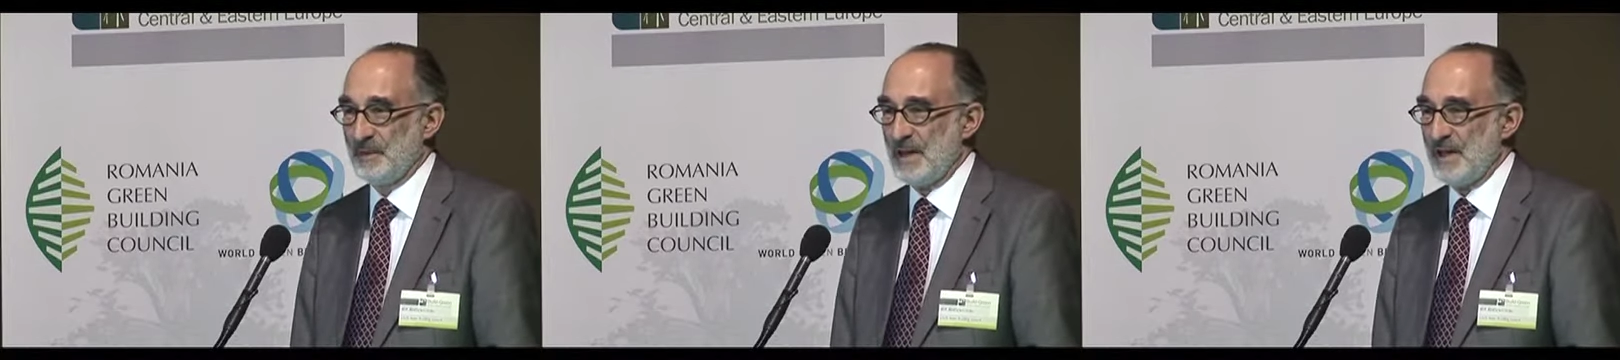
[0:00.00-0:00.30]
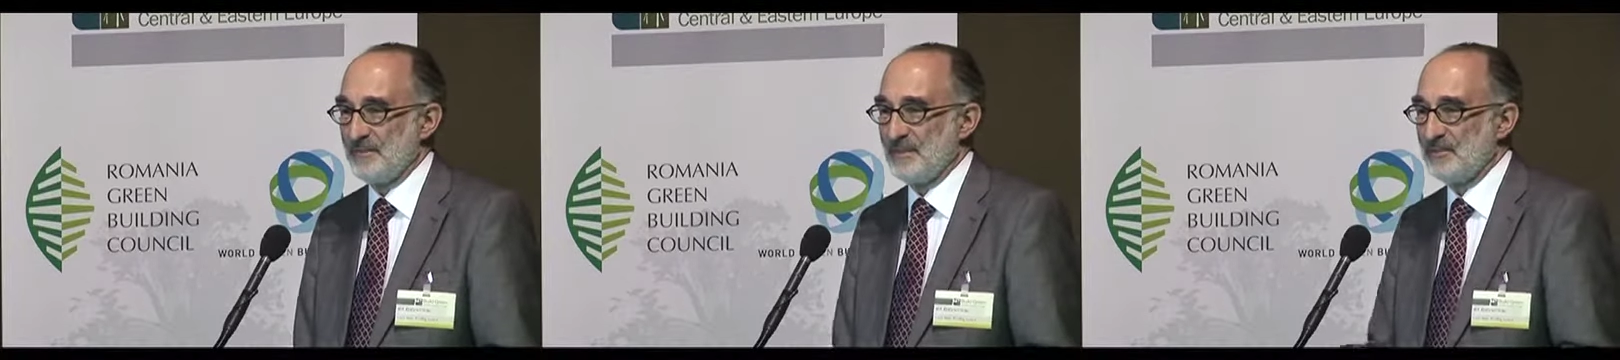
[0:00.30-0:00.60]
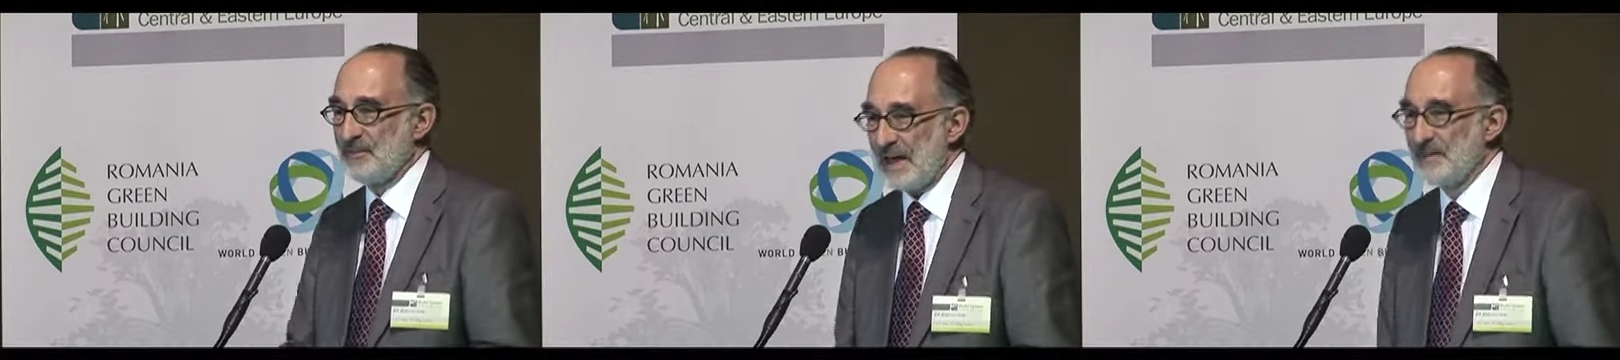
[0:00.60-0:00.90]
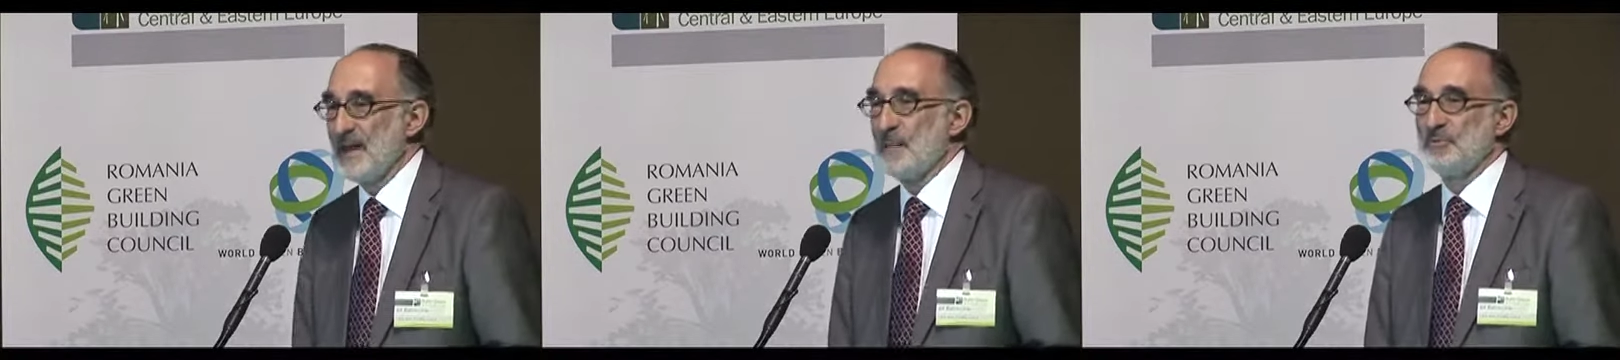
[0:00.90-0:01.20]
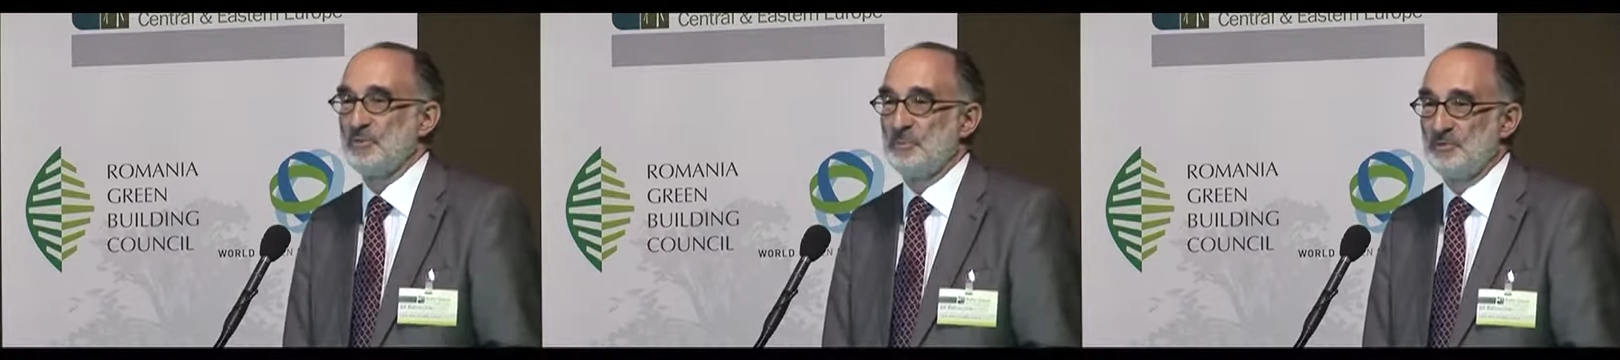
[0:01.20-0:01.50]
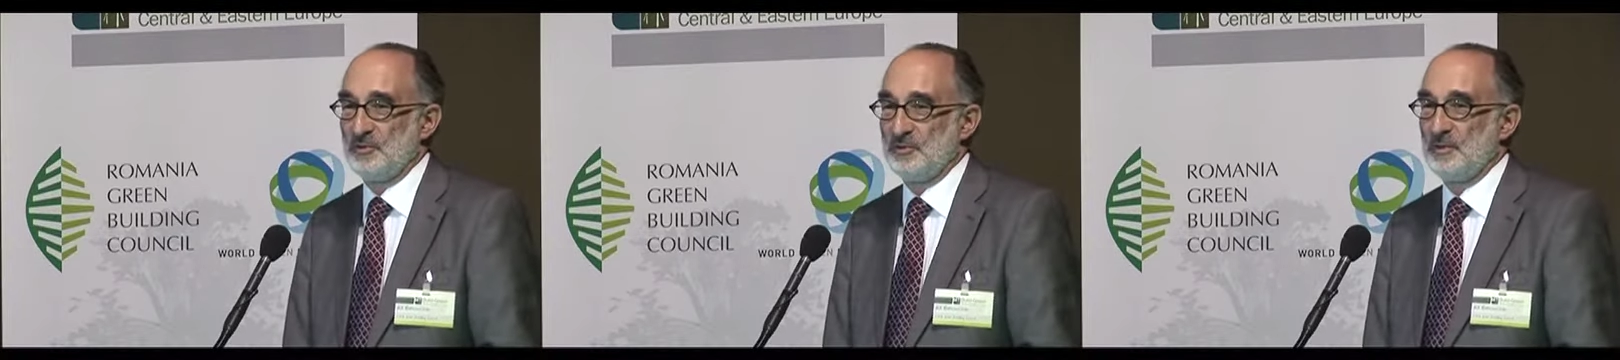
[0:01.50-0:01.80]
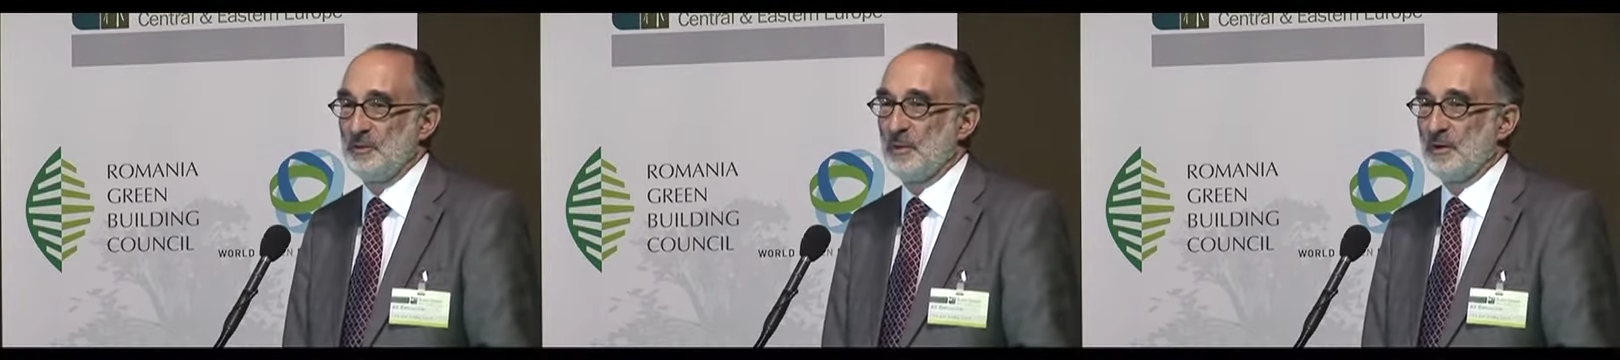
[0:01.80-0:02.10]
They have an exactly opposite position
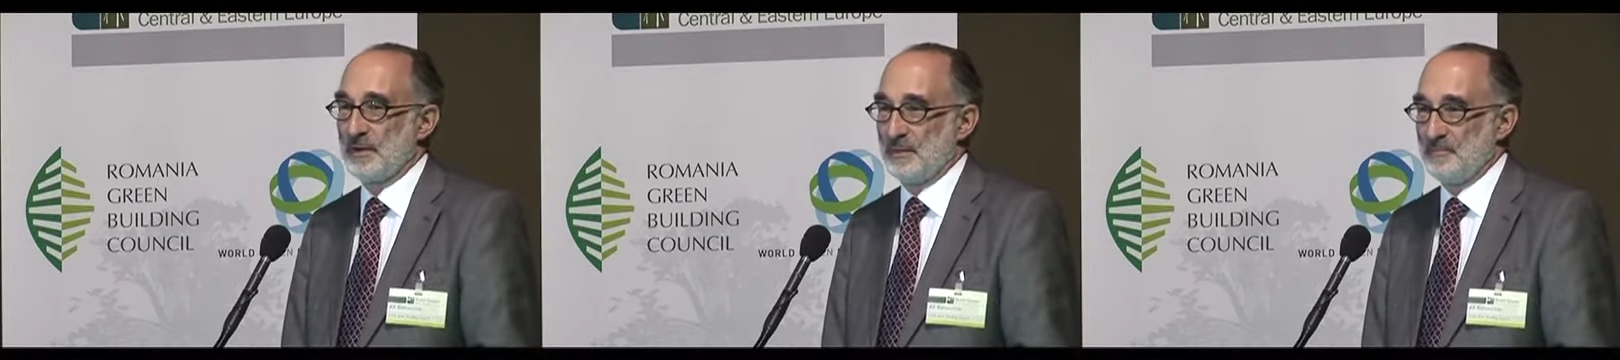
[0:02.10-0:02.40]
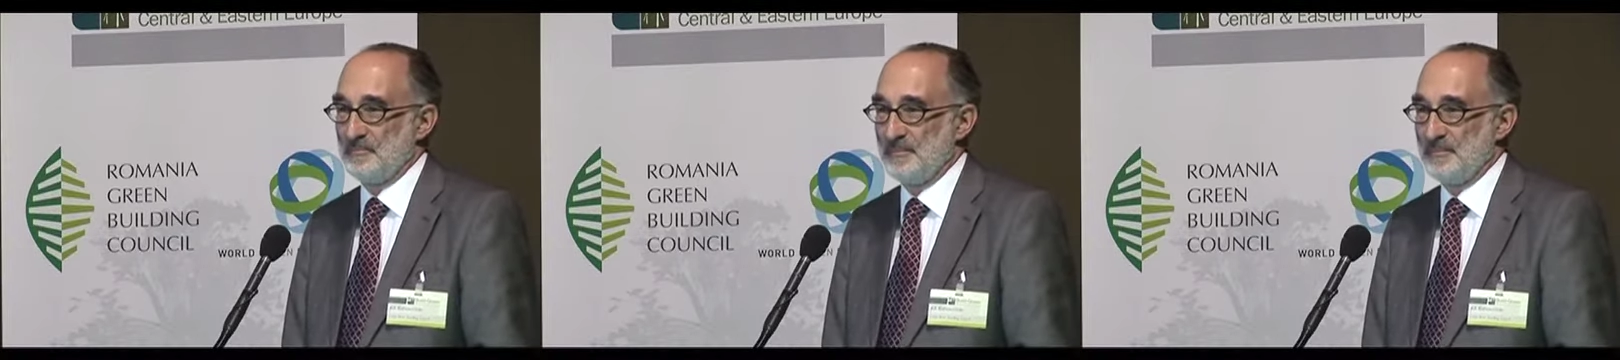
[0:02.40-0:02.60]
in the market